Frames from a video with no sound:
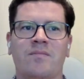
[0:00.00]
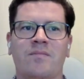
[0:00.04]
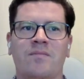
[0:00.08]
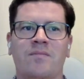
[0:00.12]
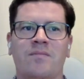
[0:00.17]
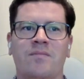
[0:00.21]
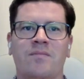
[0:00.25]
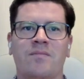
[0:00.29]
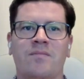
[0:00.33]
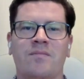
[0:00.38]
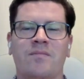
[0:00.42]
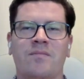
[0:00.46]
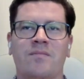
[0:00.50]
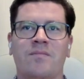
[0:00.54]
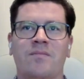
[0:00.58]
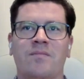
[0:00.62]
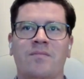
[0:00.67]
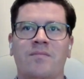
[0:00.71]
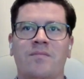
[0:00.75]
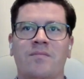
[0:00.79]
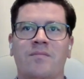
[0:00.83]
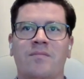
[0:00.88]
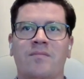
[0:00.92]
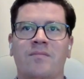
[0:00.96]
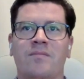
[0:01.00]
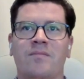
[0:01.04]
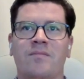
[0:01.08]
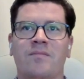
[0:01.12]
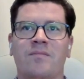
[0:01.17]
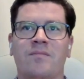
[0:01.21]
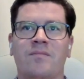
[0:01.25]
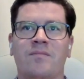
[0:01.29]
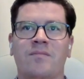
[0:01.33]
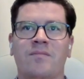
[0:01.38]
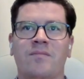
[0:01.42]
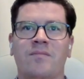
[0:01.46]

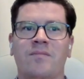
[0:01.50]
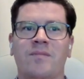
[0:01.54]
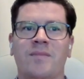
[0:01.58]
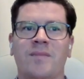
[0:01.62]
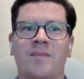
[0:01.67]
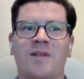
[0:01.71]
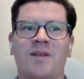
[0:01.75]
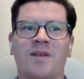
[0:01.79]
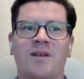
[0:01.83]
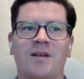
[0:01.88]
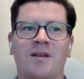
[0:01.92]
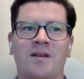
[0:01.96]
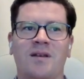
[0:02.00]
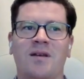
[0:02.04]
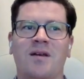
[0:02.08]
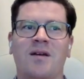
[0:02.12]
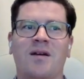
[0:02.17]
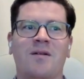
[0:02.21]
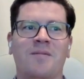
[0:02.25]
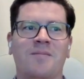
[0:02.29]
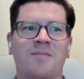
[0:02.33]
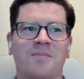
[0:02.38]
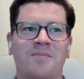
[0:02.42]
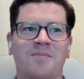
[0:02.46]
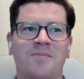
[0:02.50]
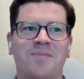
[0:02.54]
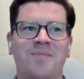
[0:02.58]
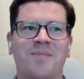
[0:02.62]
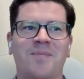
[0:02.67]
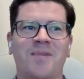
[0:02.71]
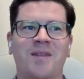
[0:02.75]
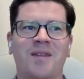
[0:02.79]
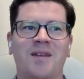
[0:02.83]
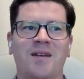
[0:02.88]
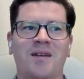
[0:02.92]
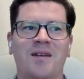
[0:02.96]

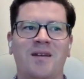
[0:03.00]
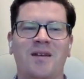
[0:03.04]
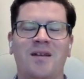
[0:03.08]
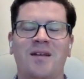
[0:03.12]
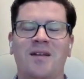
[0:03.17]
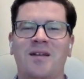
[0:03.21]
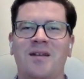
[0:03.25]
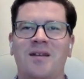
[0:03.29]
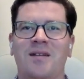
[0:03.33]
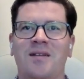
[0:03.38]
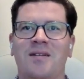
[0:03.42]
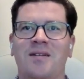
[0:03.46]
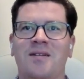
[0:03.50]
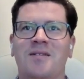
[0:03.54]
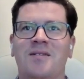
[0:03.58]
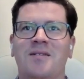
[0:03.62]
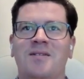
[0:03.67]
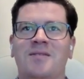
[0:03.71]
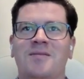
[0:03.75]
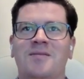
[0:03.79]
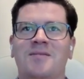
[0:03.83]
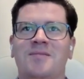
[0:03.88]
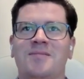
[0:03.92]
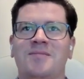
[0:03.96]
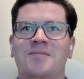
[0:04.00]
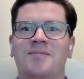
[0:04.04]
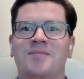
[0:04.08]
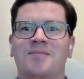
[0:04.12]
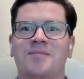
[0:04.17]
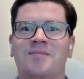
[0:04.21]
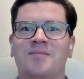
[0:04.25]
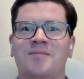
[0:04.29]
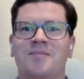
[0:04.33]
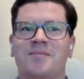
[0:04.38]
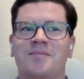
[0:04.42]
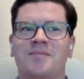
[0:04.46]

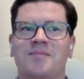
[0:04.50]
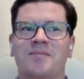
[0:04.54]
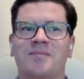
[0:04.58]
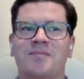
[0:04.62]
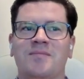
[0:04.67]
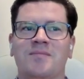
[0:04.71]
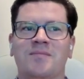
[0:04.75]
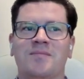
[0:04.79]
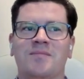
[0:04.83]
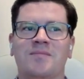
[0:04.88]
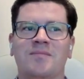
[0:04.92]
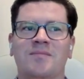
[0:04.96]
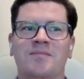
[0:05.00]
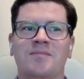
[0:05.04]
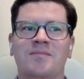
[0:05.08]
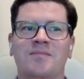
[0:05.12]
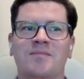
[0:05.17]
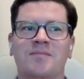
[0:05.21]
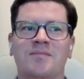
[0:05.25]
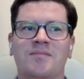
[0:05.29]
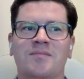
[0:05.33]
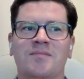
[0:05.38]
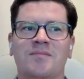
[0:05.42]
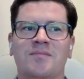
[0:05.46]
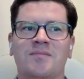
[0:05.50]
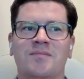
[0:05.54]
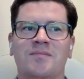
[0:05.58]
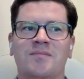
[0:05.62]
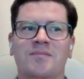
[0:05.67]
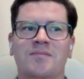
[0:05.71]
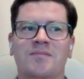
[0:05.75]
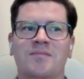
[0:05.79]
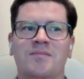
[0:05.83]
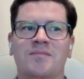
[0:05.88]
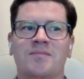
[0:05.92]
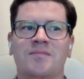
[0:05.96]

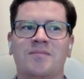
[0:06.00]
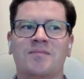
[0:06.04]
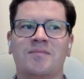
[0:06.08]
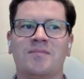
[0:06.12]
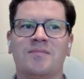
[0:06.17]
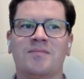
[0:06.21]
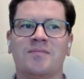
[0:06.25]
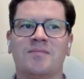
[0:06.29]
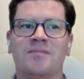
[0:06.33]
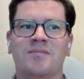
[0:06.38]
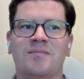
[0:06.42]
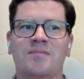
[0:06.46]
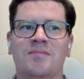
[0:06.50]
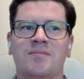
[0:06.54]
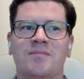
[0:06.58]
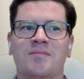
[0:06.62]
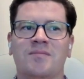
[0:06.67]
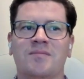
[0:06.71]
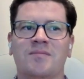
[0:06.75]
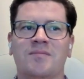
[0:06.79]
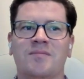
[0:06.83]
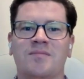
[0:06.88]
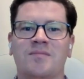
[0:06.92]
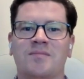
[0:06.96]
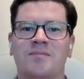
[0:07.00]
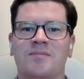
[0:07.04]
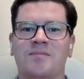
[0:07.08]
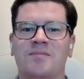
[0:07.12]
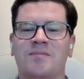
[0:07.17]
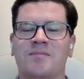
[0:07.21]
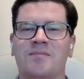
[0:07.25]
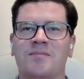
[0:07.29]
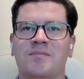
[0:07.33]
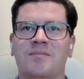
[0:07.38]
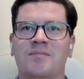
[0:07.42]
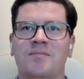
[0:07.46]

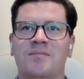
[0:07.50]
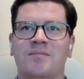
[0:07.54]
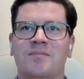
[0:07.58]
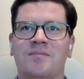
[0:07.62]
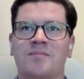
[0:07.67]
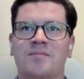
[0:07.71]
No words are spoken by the person on screen.